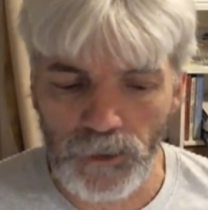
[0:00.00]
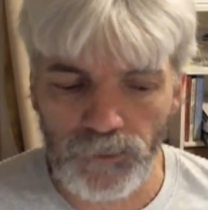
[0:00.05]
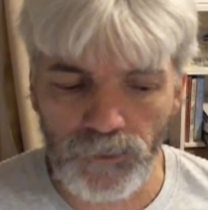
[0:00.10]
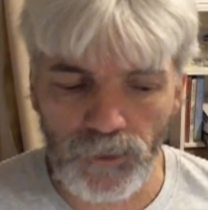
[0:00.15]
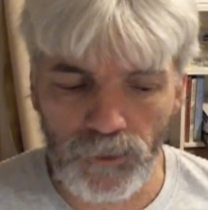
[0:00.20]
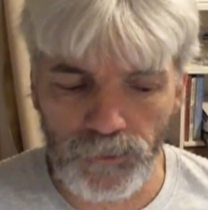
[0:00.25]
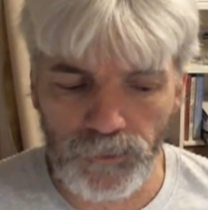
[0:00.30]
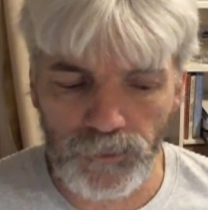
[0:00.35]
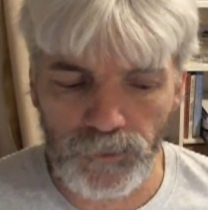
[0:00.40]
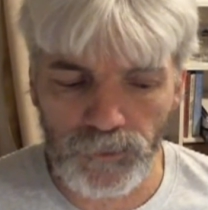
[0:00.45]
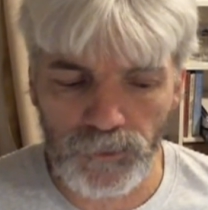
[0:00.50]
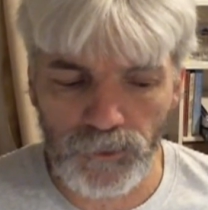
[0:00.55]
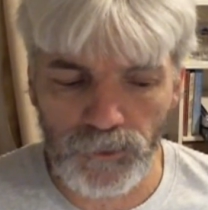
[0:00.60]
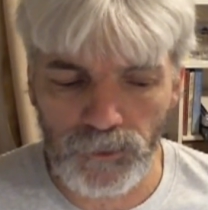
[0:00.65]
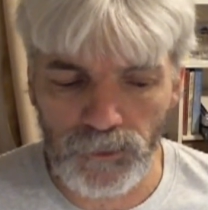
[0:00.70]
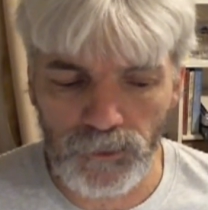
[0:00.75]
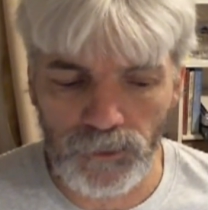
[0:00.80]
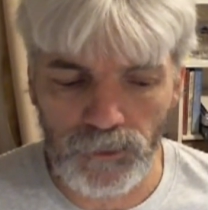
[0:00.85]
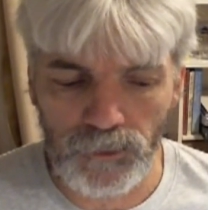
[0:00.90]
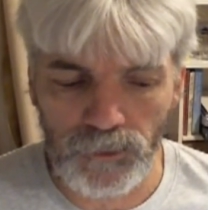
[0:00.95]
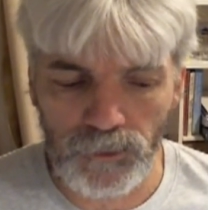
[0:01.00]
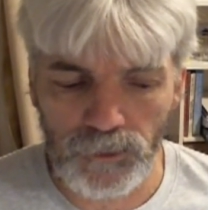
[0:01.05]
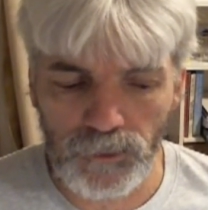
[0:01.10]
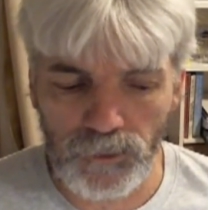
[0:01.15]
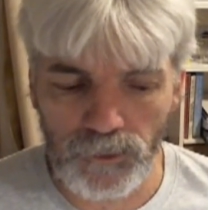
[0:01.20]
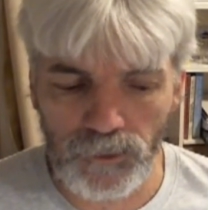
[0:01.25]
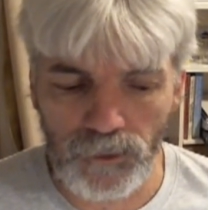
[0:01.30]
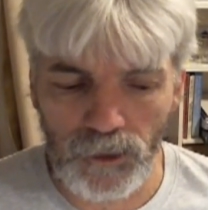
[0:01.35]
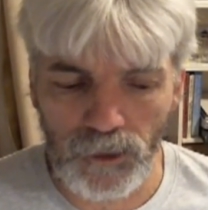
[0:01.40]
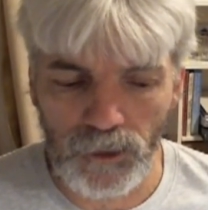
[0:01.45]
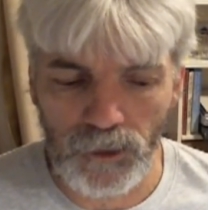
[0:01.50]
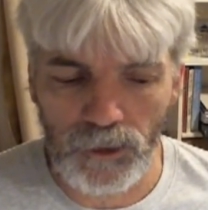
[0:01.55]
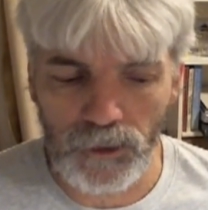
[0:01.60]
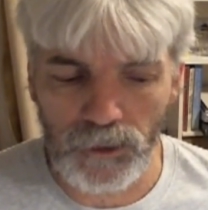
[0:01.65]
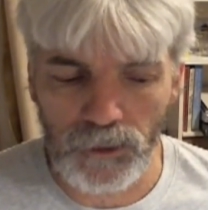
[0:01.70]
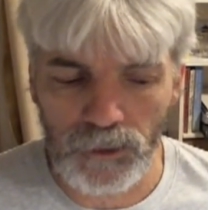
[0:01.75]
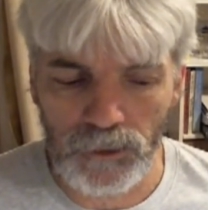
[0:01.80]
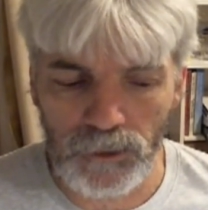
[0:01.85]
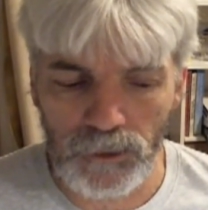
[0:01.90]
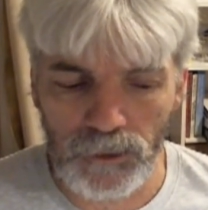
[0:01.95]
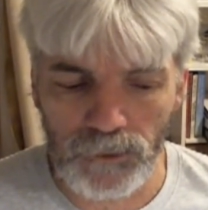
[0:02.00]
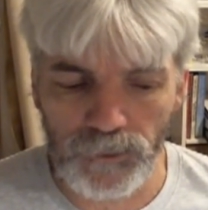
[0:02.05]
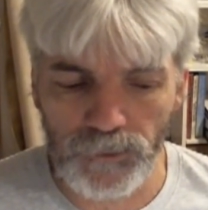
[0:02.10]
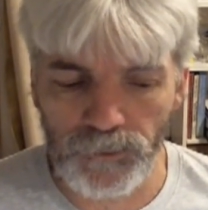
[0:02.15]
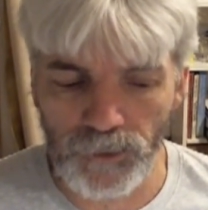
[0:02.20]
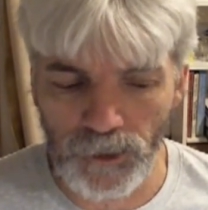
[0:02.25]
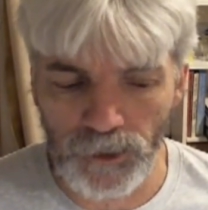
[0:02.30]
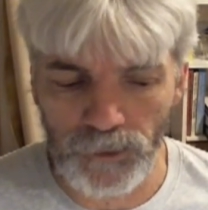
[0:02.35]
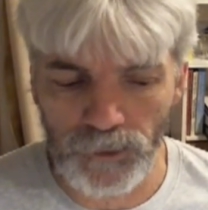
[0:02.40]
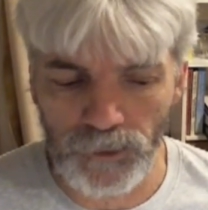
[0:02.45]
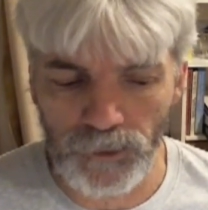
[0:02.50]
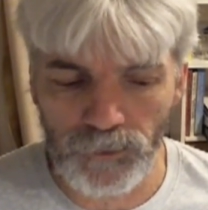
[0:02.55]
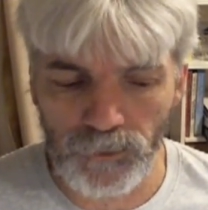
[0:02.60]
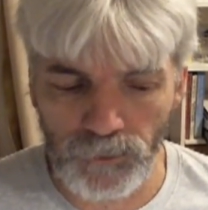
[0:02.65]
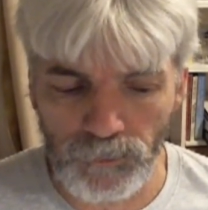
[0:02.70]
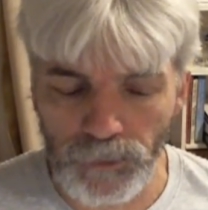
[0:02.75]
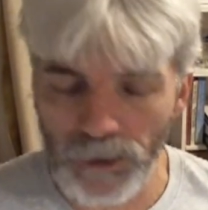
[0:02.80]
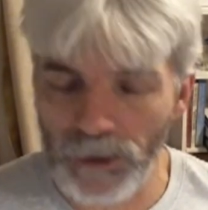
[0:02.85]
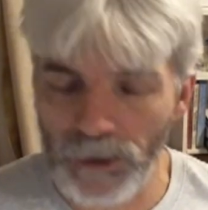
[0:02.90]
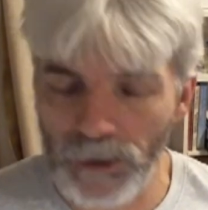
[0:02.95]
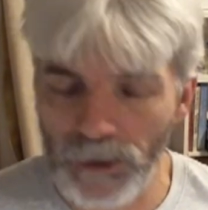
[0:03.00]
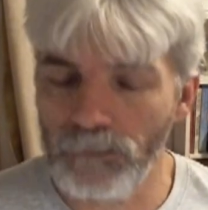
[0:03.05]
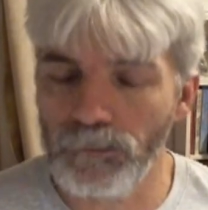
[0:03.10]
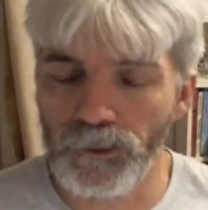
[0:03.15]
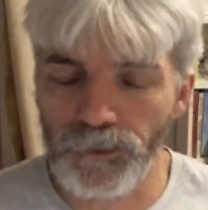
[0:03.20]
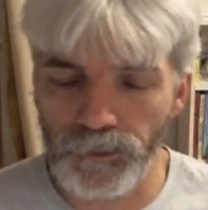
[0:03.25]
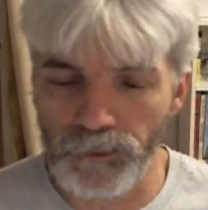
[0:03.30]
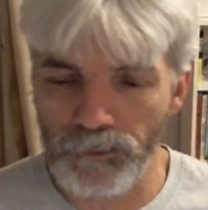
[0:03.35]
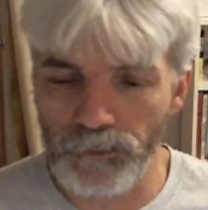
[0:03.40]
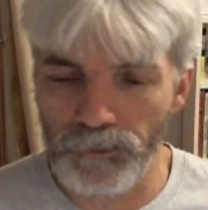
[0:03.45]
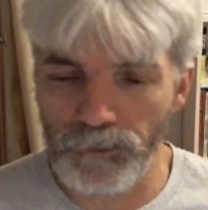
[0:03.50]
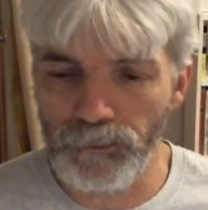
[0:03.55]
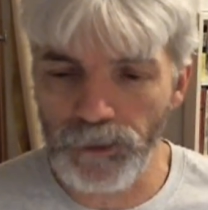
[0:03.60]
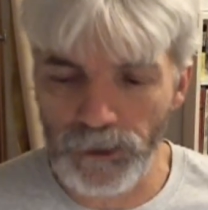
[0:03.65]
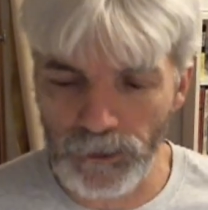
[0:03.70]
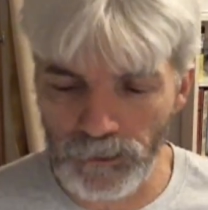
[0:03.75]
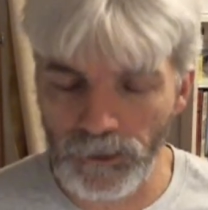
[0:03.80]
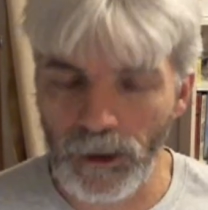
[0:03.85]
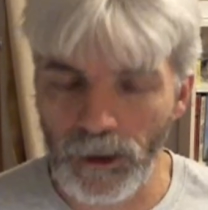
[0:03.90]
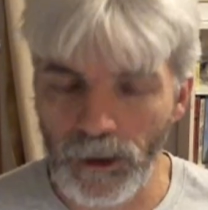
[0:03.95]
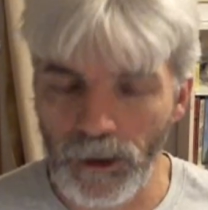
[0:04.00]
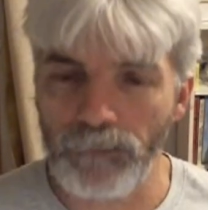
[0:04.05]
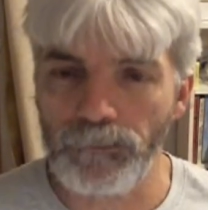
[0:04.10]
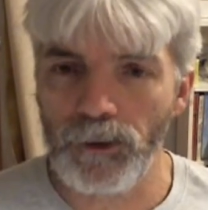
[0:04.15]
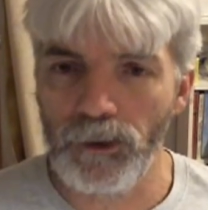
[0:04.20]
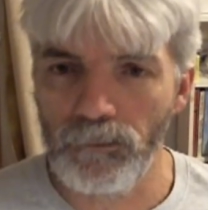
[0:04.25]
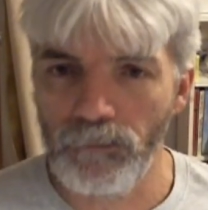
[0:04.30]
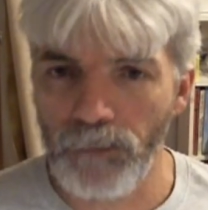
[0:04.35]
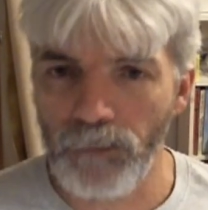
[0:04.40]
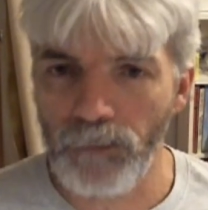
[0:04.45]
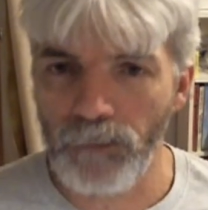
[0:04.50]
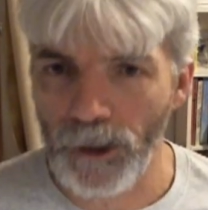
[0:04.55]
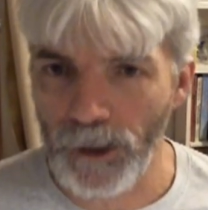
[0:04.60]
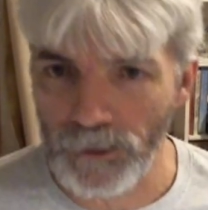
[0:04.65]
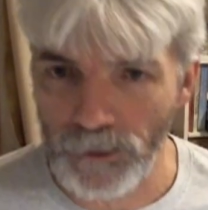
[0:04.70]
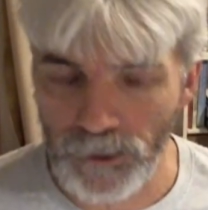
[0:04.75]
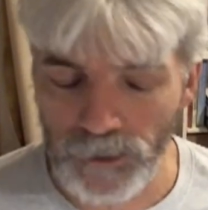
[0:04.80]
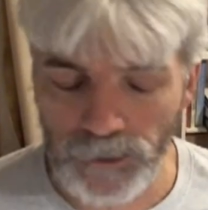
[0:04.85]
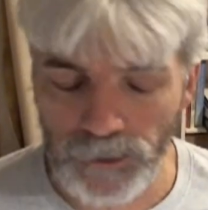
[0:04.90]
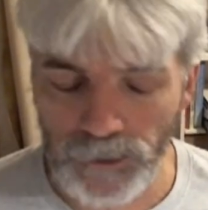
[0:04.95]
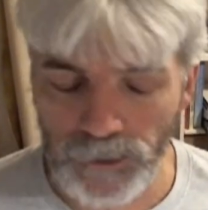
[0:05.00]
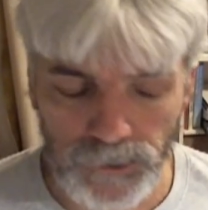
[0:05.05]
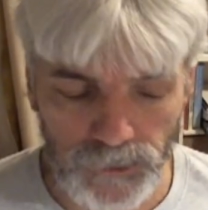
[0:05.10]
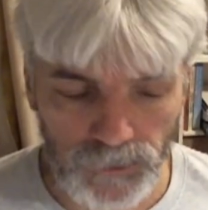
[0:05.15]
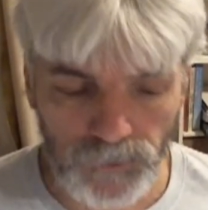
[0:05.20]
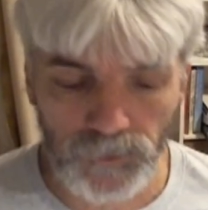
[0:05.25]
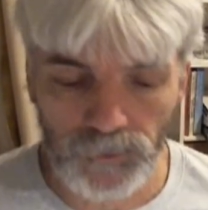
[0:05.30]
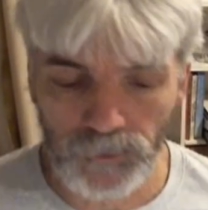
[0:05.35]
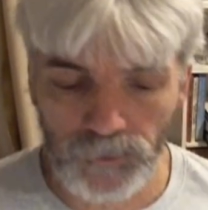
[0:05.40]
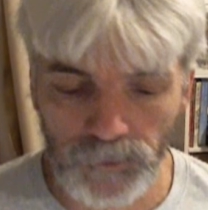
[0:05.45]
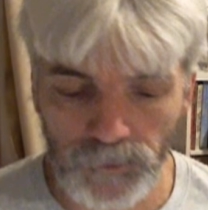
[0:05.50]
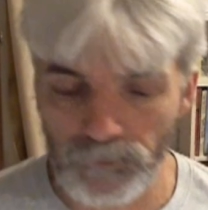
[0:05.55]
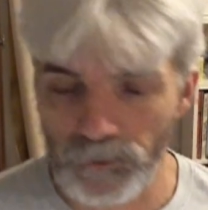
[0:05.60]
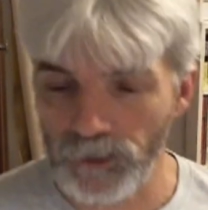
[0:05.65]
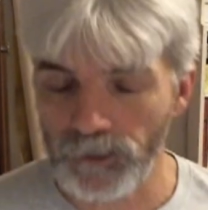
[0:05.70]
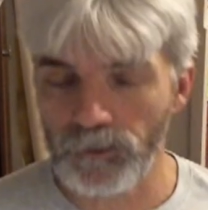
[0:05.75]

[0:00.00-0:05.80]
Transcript: it's also designed to be able to be adopted by nations,